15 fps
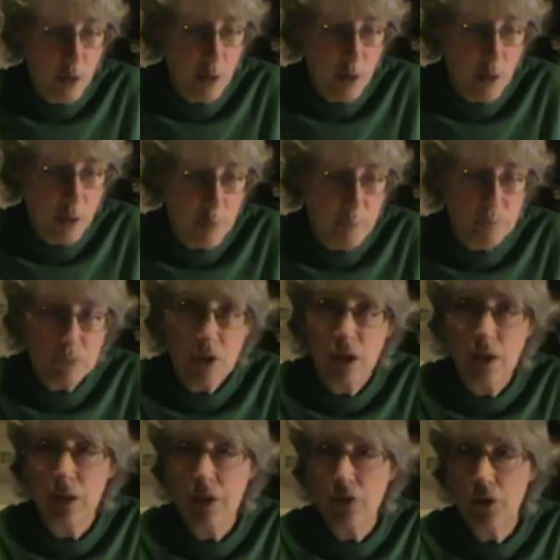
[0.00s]

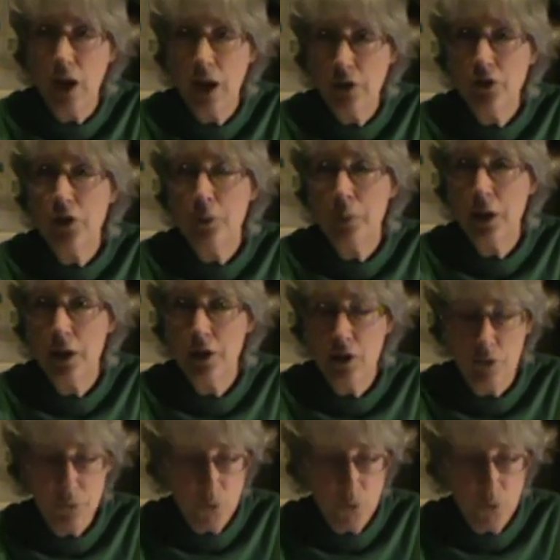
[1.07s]
At least I submitted it